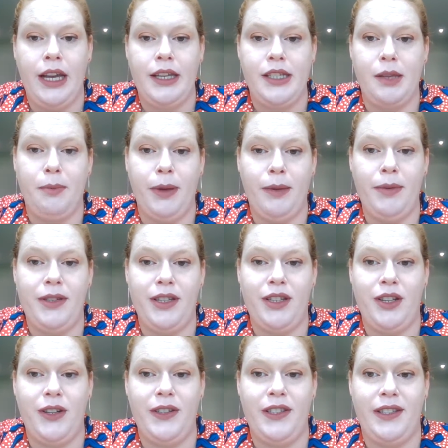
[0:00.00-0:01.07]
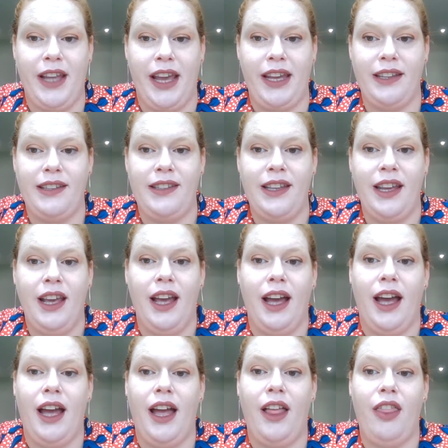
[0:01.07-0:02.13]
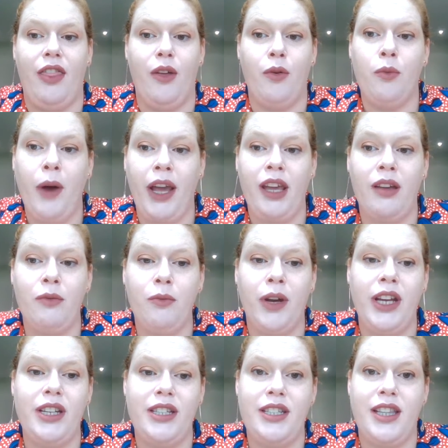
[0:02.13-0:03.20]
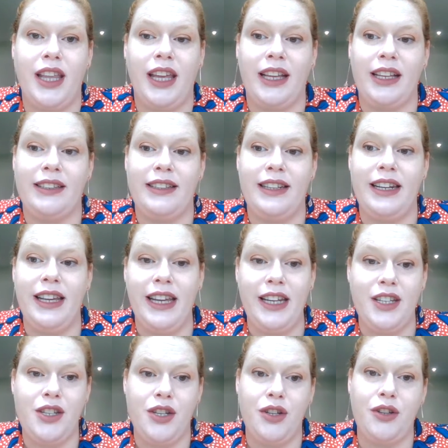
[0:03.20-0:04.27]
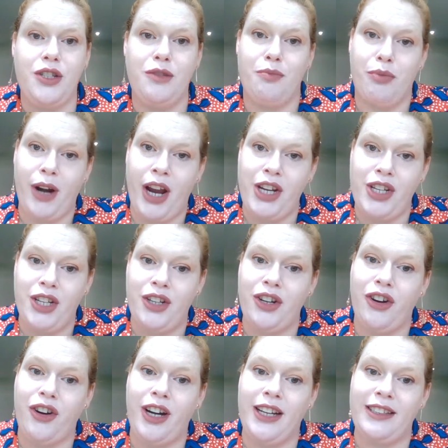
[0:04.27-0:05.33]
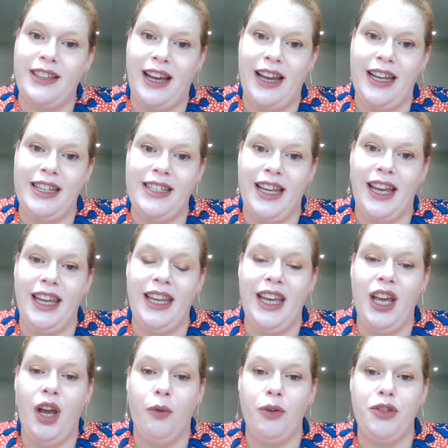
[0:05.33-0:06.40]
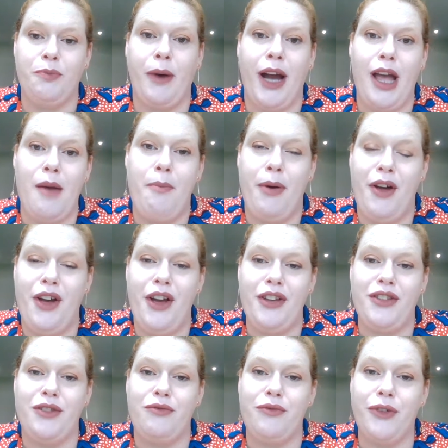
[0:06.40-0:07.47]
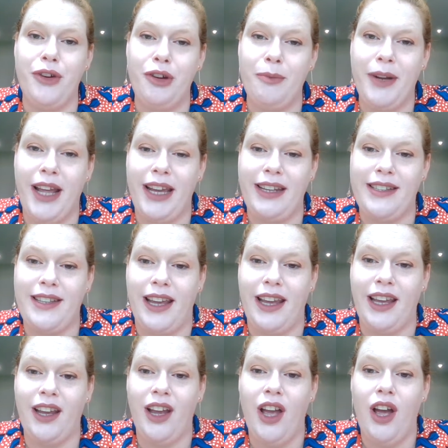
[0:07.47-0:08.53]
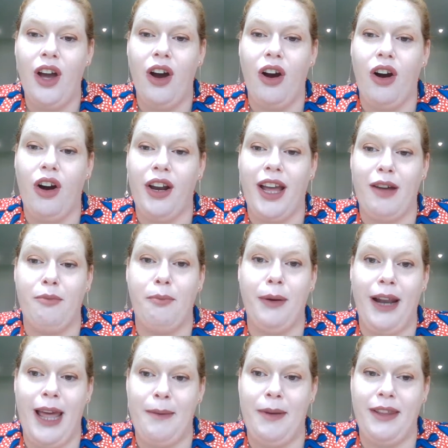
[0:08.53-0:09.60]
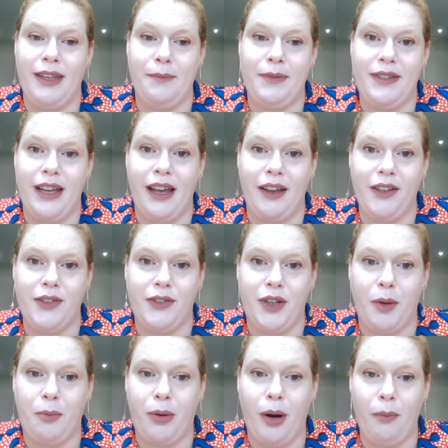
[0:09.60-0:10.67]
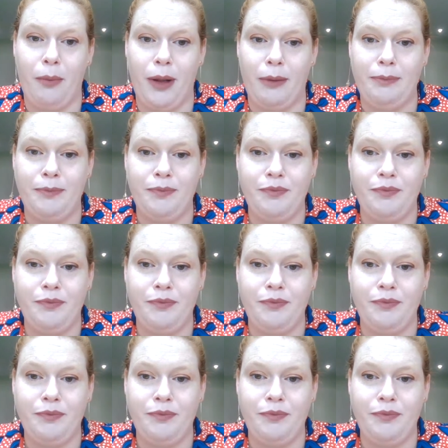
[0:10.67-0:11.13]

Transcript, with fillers: So the BBC News states uh, the way in which things lead to depression or anxiety was by a person ruminating on and blaming themselves for a problem.